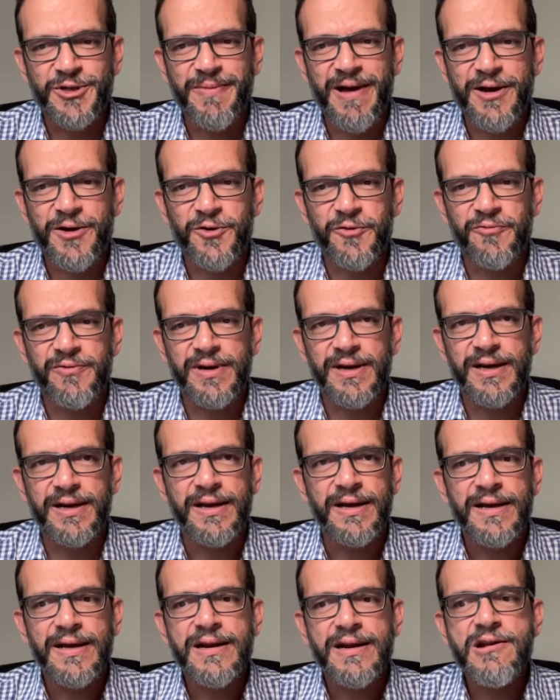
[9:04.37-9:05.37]
tobacco
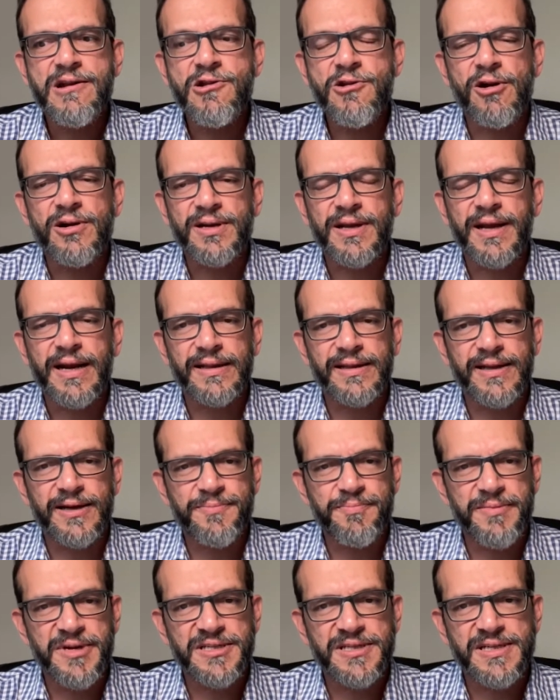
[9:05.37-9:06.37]
will not get
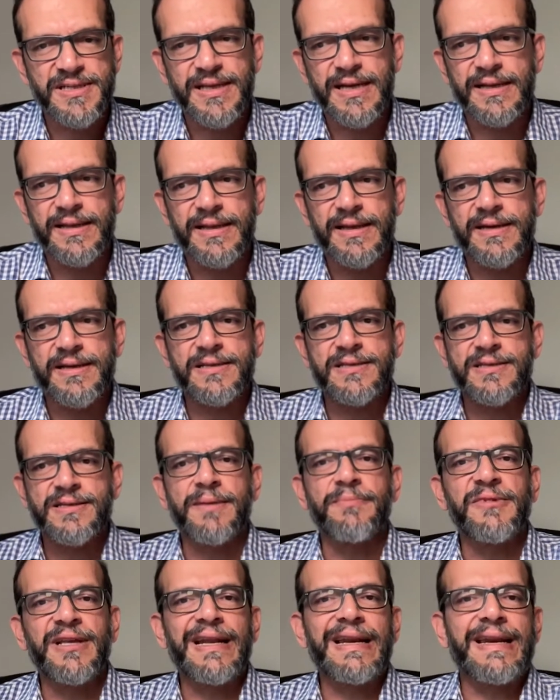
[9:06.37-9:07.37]
that message that there is
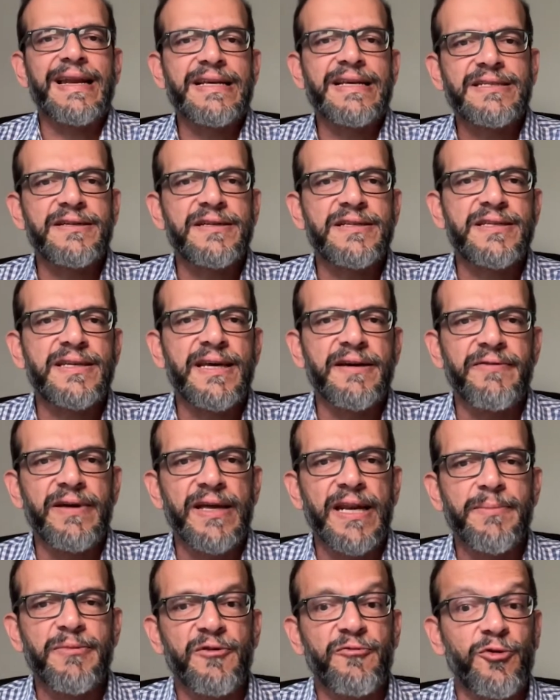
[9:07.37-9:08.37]
something less risky
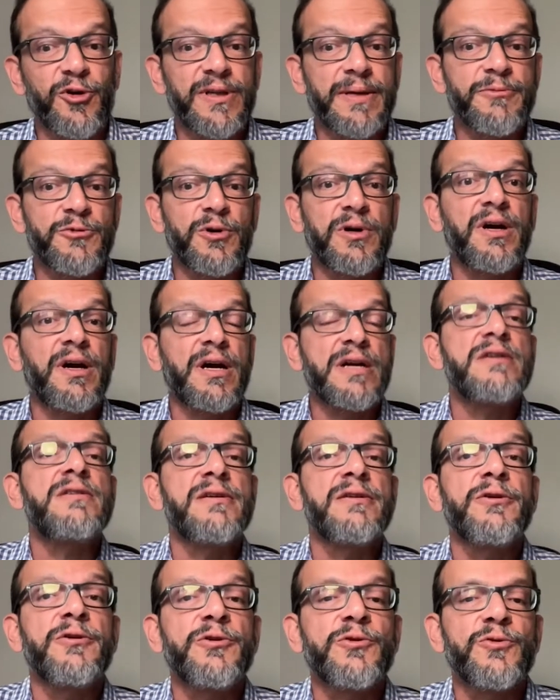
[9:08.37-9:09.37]
available for them to
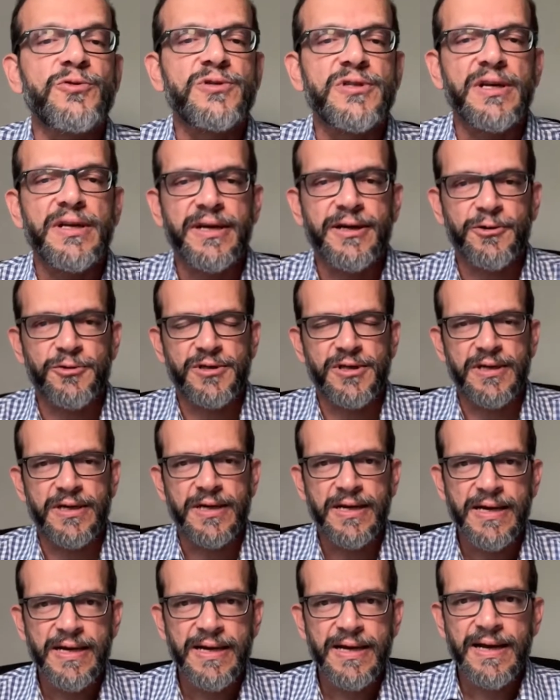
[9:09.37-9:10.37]
continue using
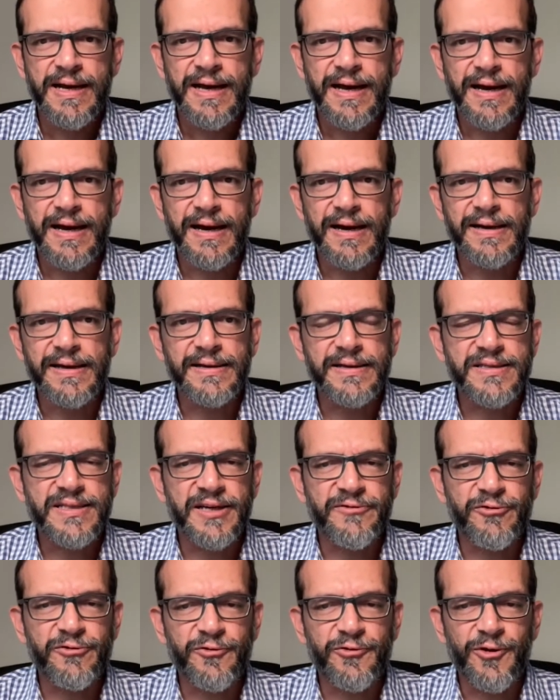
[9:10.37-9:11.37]
nicotine uh, in a
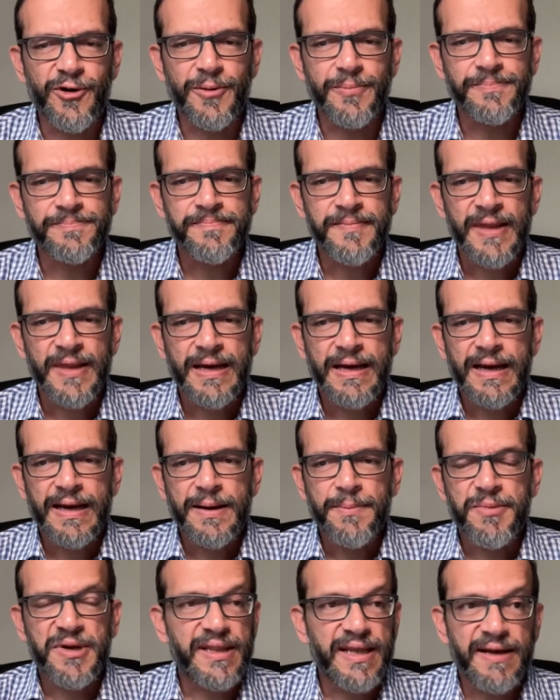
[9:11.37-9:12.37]
safer form
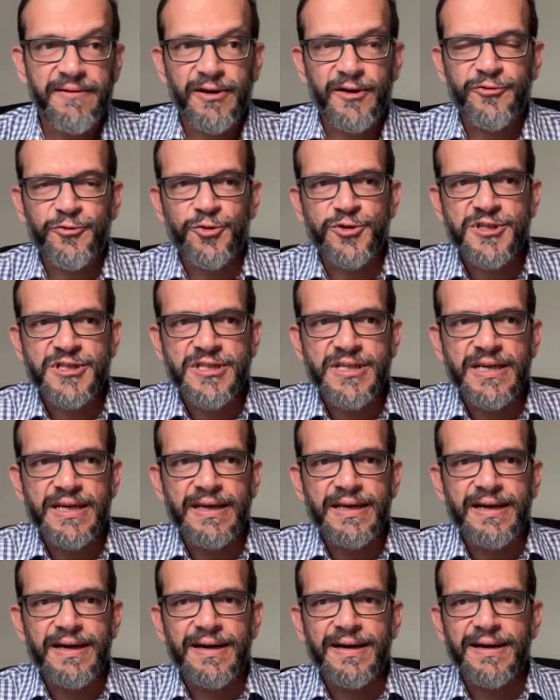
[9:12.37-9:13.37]
but they will of course
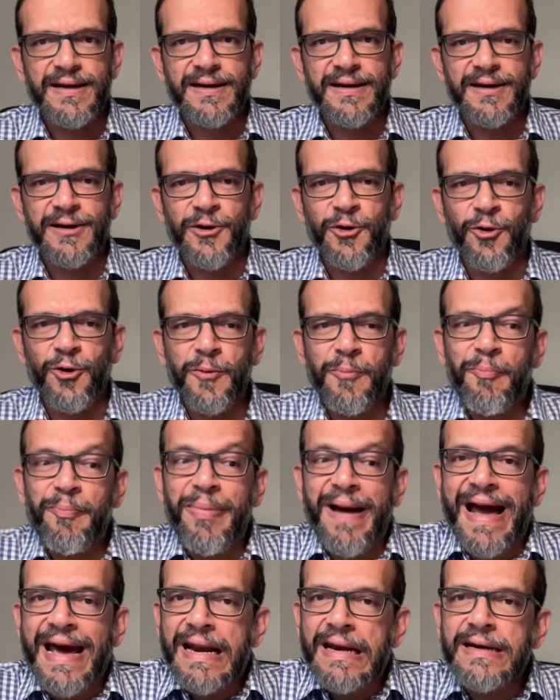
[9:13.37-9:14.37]
see a, whole
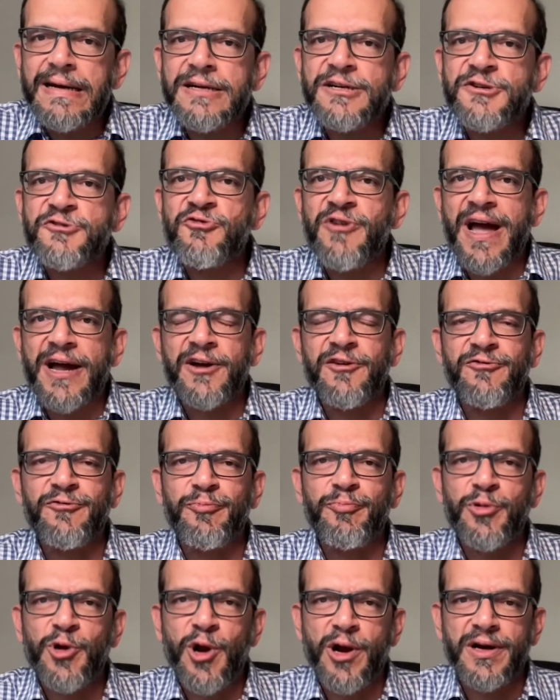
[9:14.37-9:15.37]
parallel track
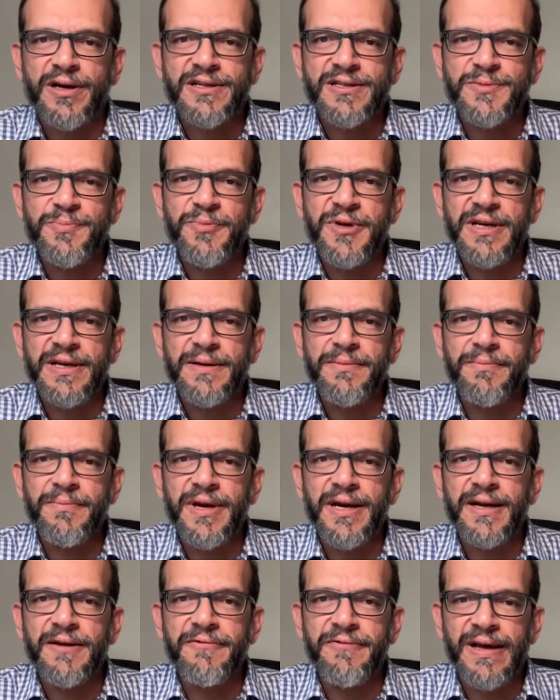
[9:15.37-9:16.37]
of products being
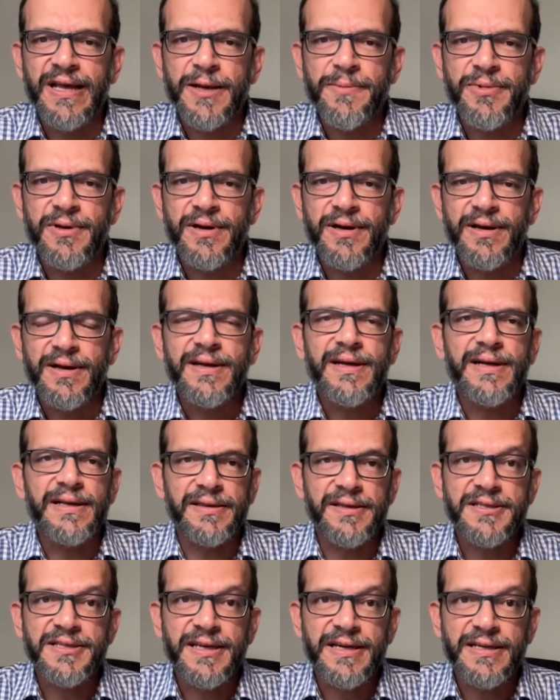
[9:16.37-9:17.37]
made available
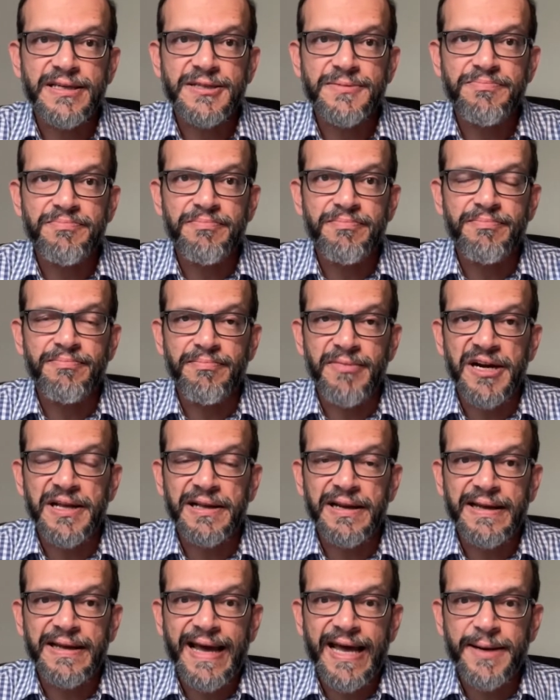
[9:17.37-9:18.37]
in this case
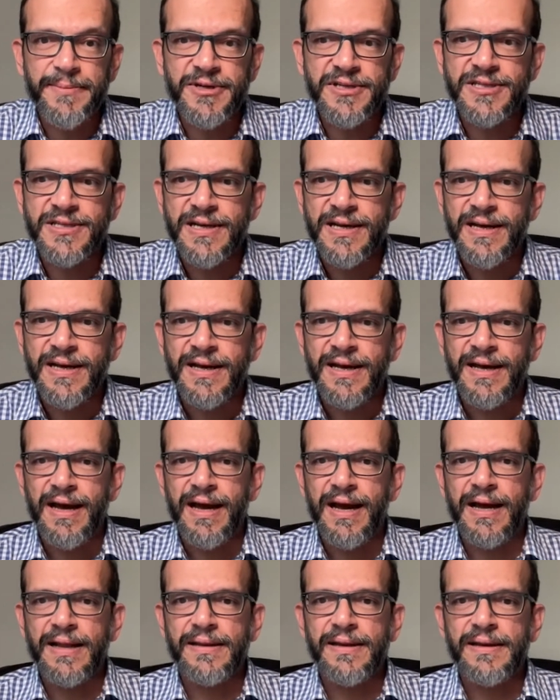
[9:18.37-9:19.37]
medical cannabis
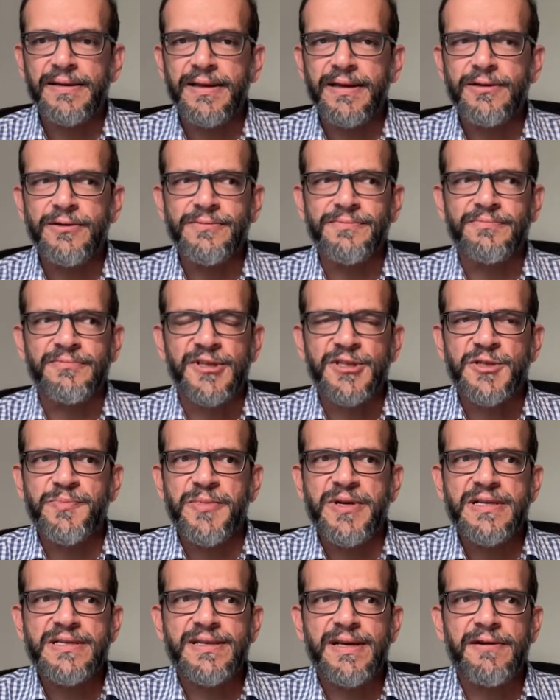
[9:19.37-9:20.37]
and they think, hmm, this
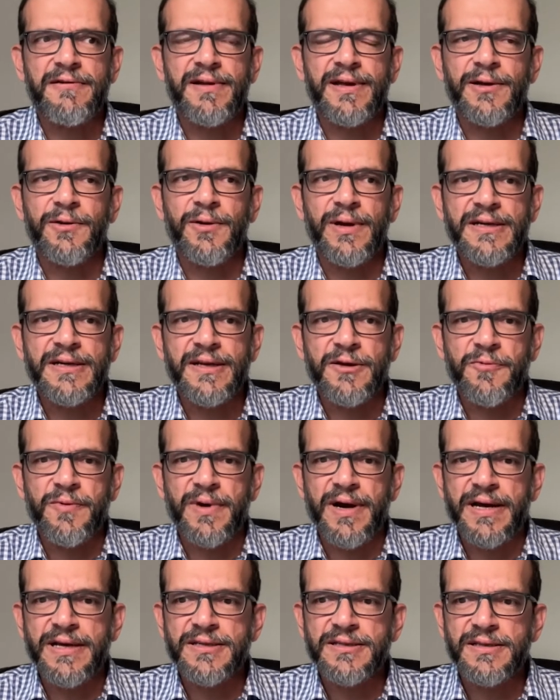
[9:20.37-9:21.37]
means that regulatory
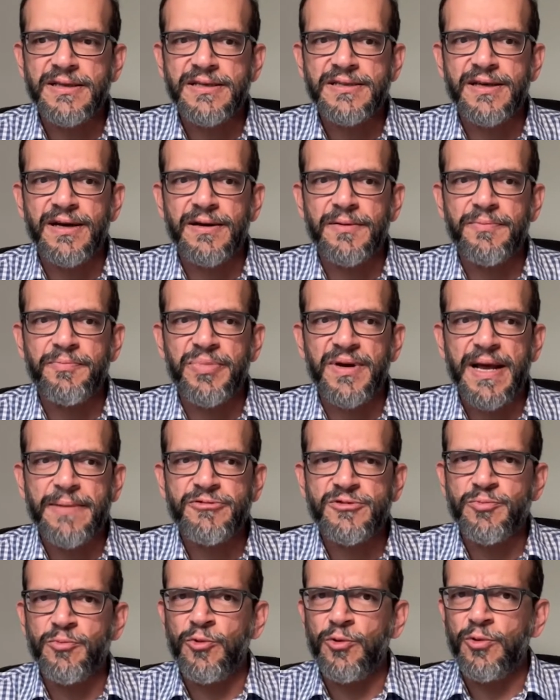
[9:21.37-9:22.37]
wise, these are
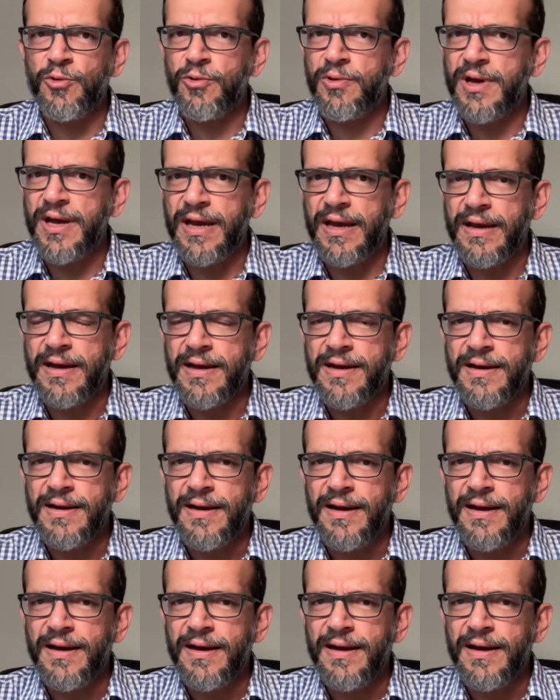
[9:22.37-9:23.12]
perhaps more okay.